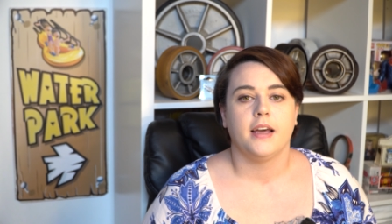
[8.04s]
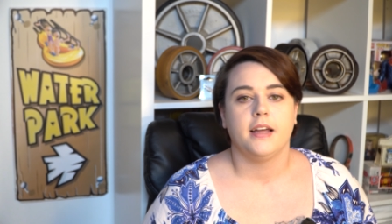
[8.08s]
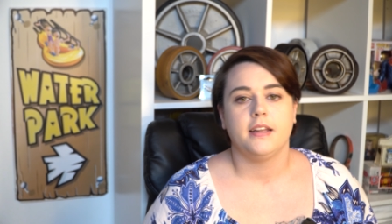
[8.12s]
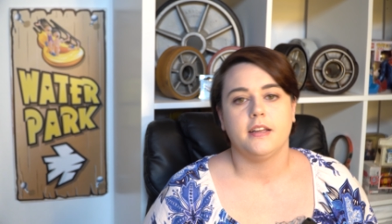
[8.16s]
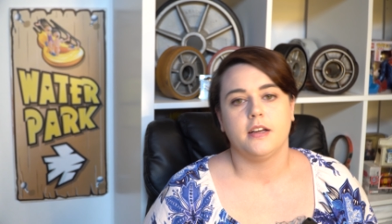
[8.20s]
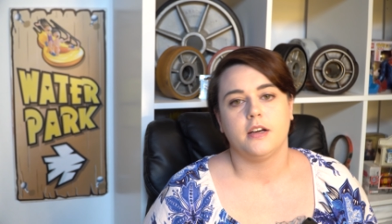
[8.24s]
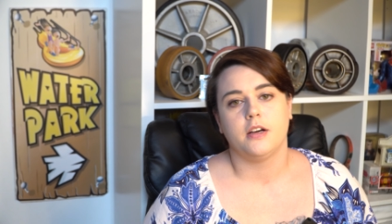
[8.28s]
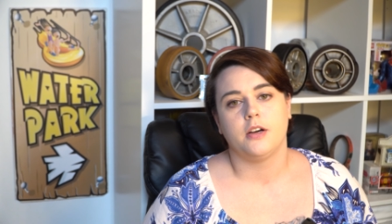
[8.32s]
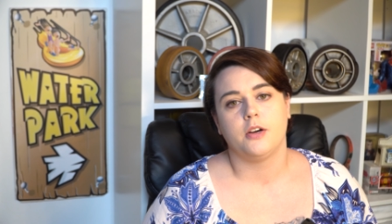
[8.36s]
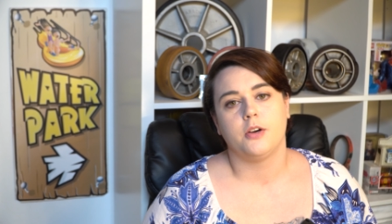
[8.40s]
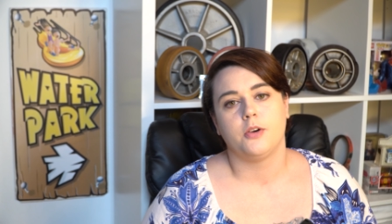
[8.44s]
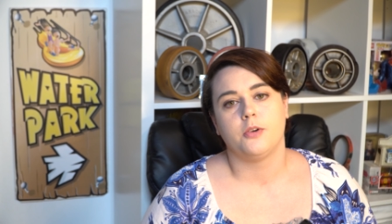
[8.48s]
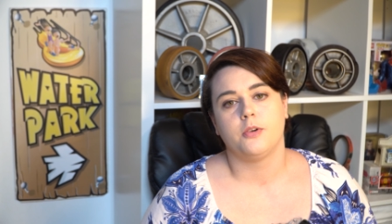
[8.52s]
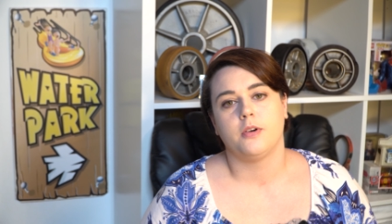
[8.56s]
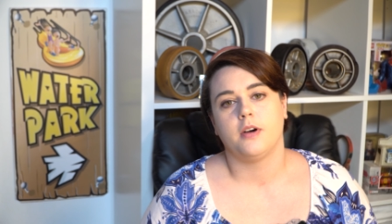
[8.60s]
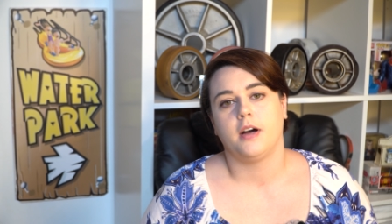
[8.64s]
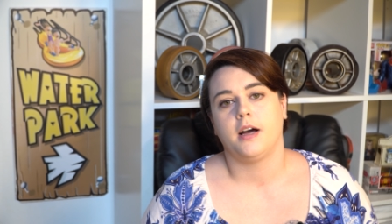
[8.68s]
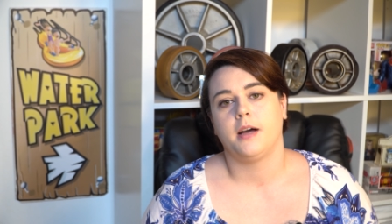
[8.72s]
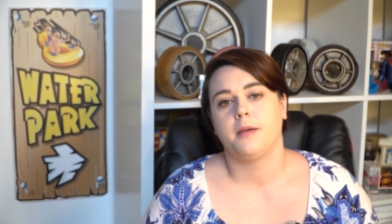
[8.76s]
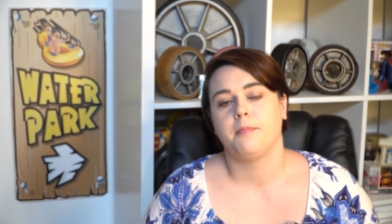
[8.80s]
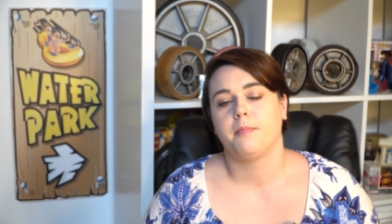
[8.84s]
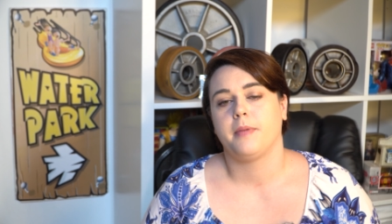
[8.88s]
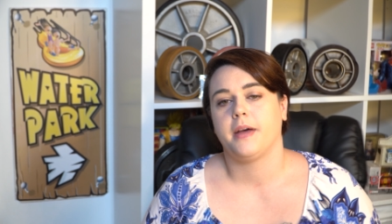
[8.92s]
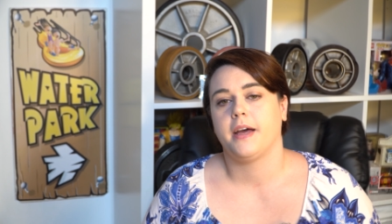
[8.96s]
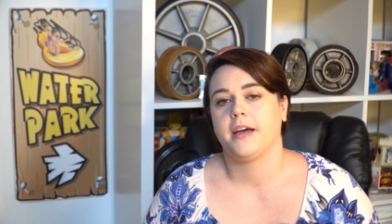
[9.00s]
Hello,
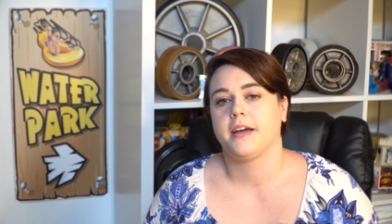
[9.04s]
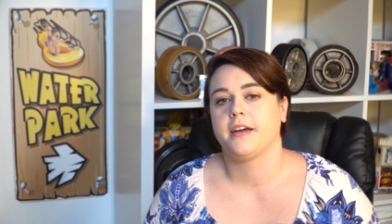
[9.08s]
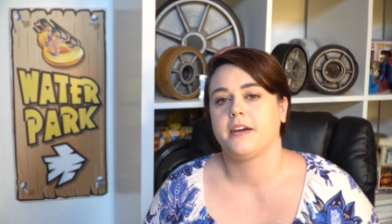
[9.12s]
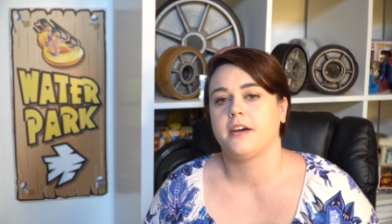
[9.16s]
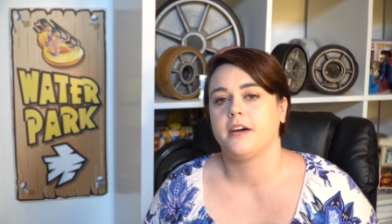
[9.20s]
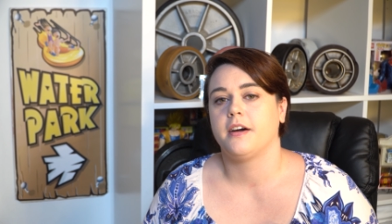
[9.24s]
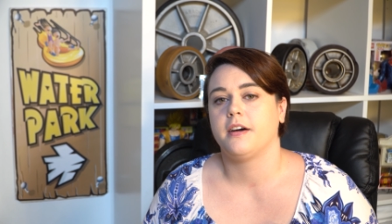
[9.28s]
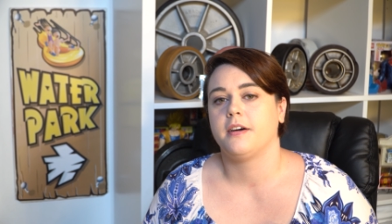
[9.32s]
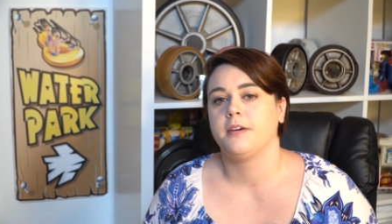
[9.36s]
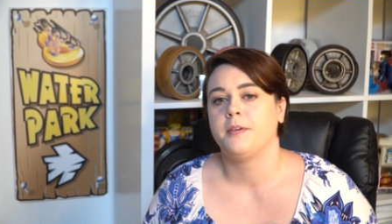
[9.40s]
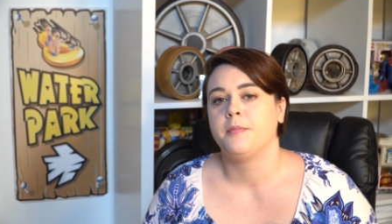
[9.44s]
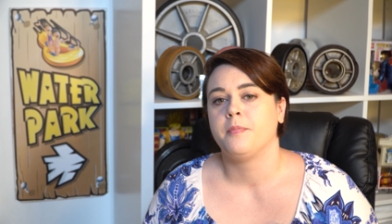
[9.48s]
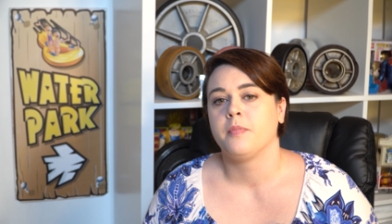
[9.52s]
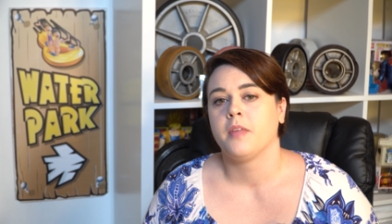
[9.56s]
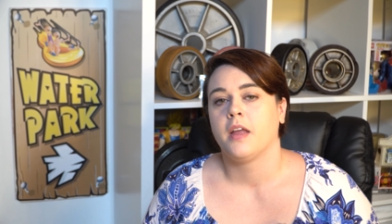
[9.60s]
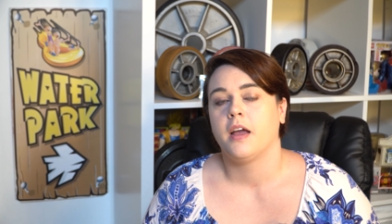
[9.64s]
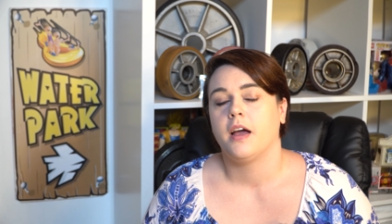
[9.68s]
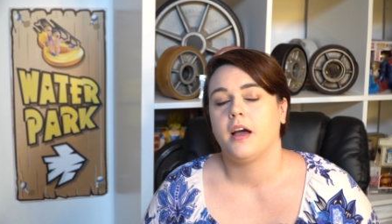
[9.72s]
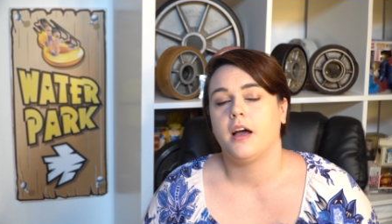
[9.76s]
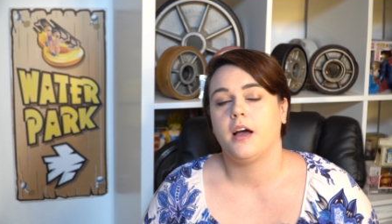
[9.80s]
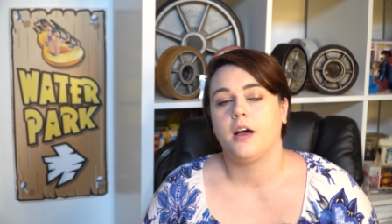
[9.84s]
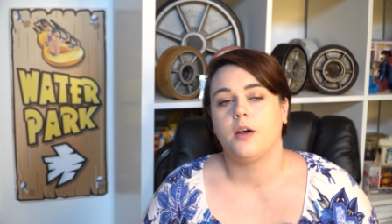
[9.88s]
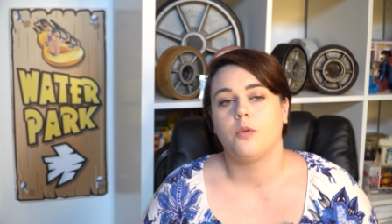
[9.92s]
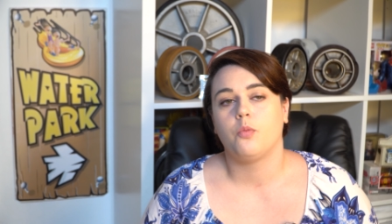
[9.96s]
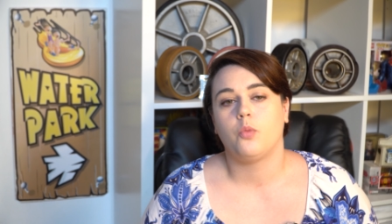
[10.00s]
I'm Becca,
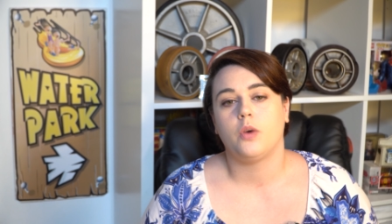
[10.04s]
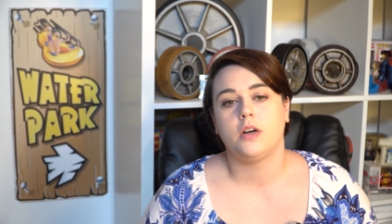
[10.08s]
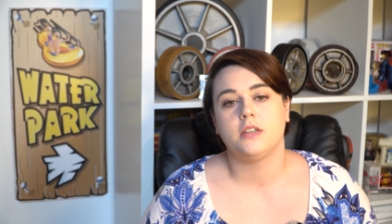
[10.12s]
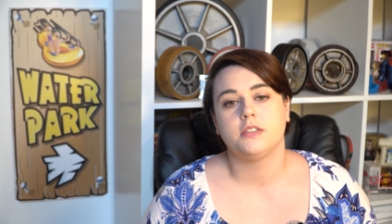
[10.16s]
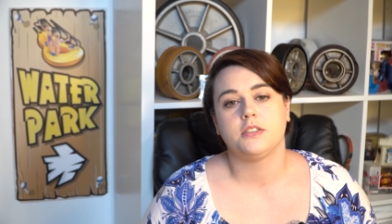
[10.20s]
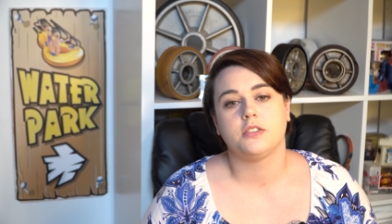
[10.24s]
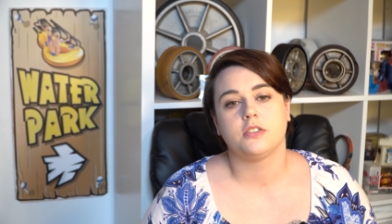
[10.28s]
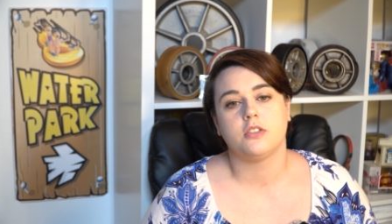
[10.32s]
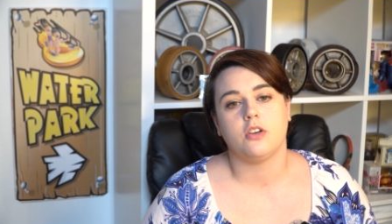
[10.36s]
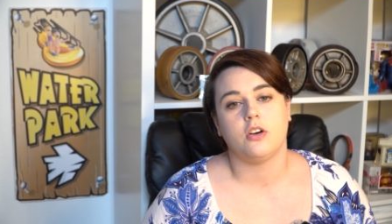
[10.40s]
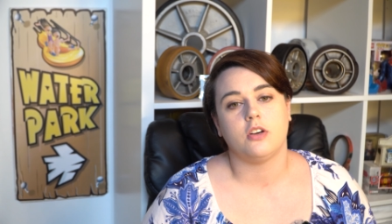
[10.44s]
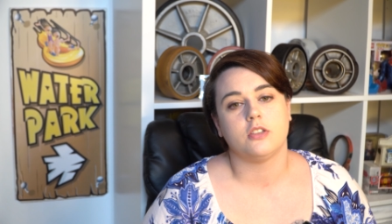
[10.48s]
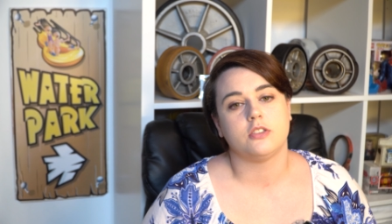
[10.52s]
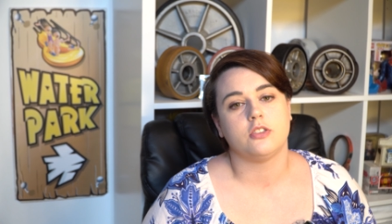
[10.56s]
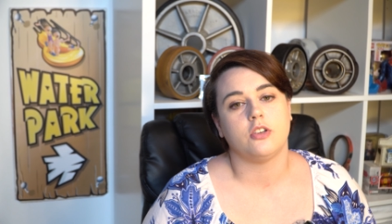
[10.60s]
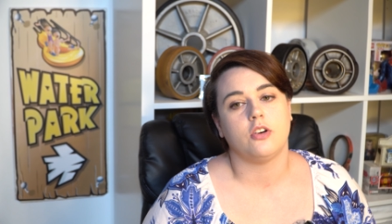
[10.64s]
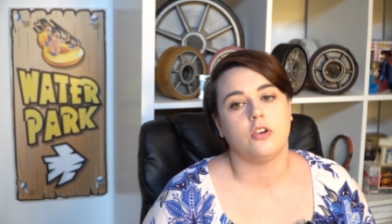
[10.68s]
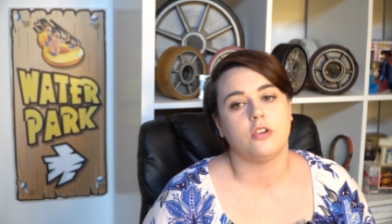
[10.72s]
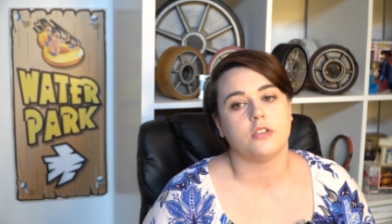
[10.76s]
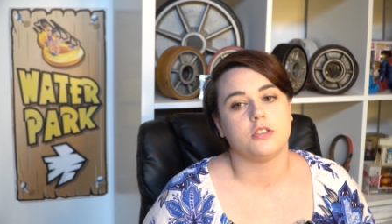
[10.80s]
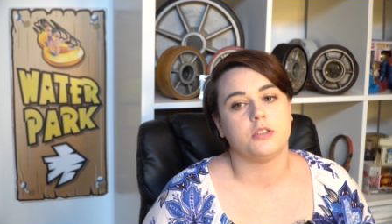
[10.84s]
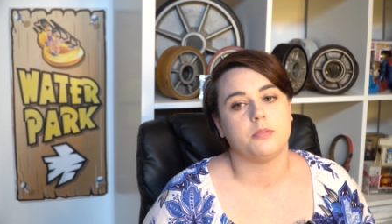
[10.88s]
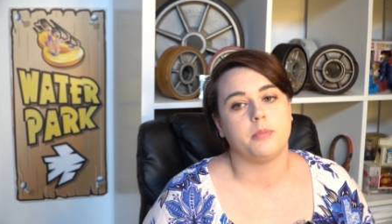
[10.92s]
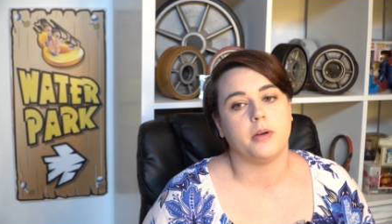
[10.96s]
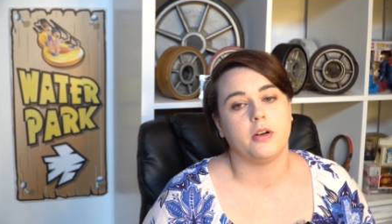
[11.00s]
and while Scott
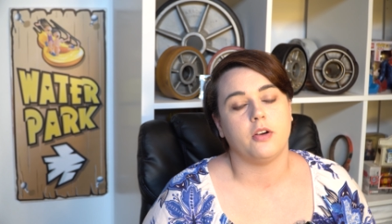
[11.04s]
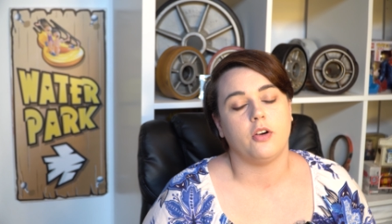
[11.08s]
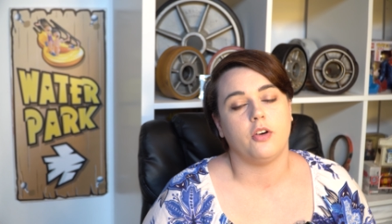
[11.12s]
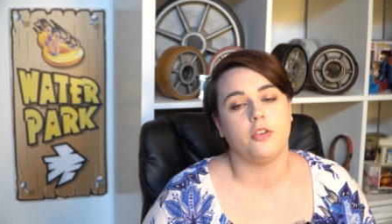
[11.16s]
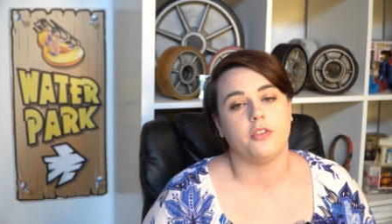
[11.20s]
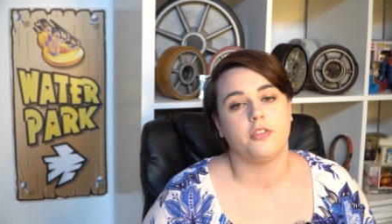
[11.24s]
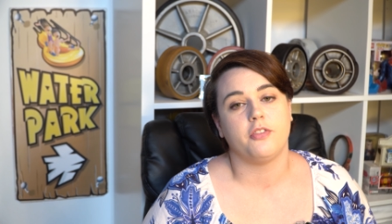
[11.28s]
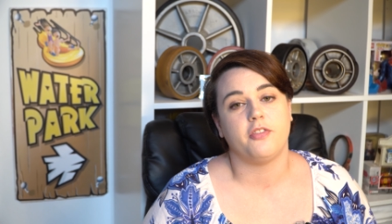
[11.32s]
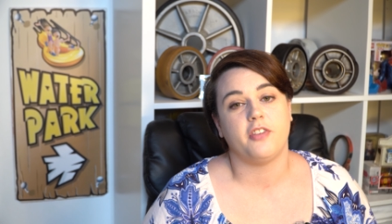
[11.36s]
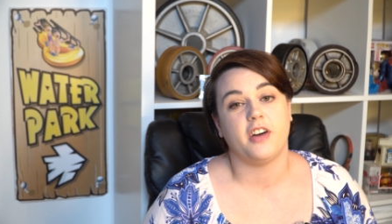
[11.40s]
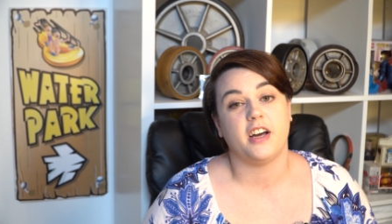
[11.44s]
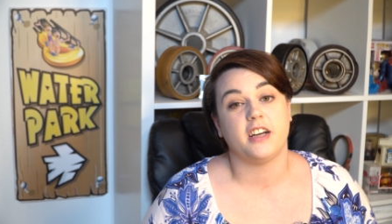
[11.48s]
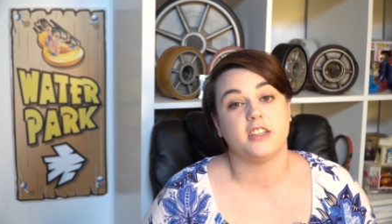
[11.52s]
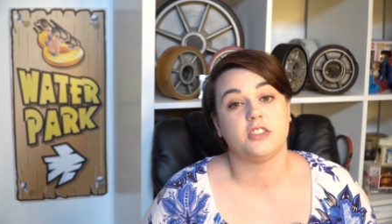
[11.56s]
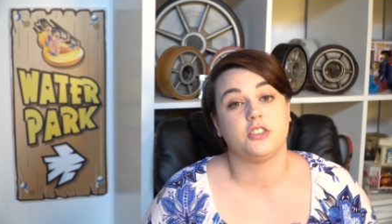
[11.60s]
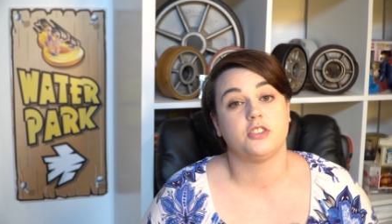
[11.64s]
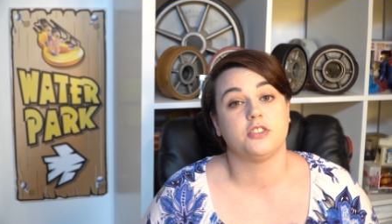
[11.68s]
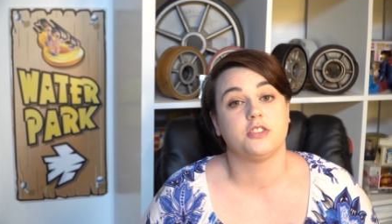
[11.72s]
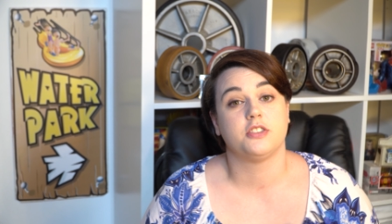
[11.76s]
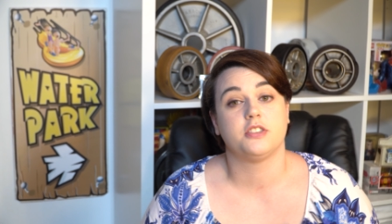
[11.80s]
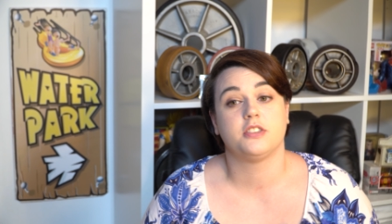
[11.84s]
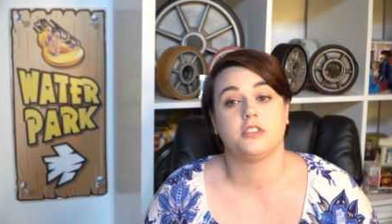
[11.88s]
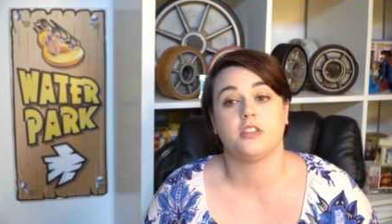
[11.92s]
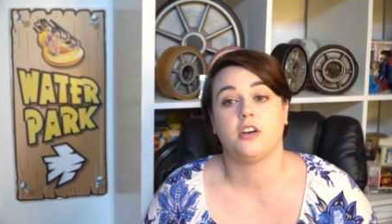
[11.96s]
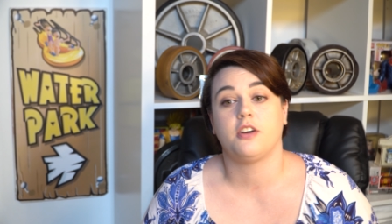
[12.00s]
talks about all the
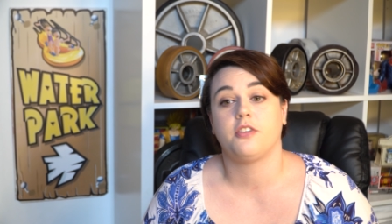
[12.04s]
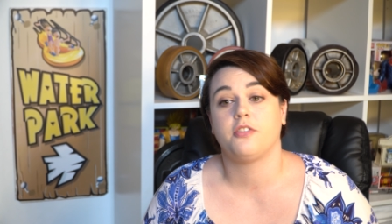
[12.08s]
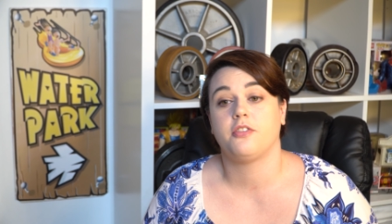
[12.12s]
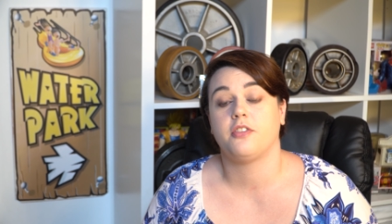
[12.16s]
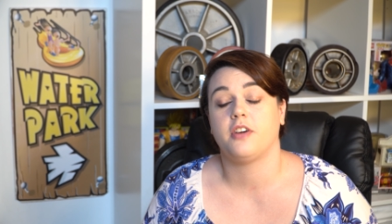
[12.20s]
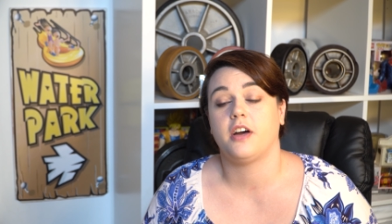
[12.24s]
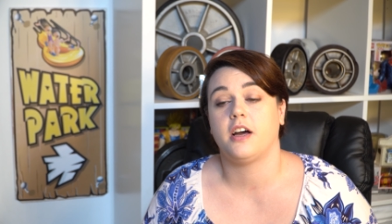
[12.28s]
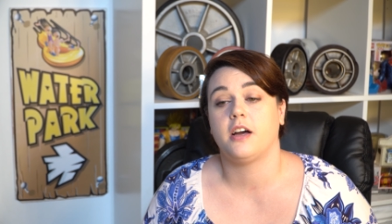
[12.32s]
factual stuff,